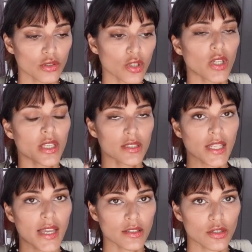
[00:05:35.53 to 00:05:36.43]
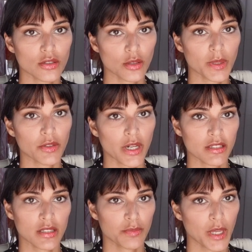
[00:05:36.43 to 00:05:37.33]
you can say to stupid
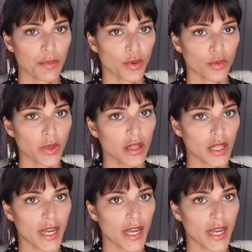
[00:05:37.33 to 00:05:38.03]
racist people, well,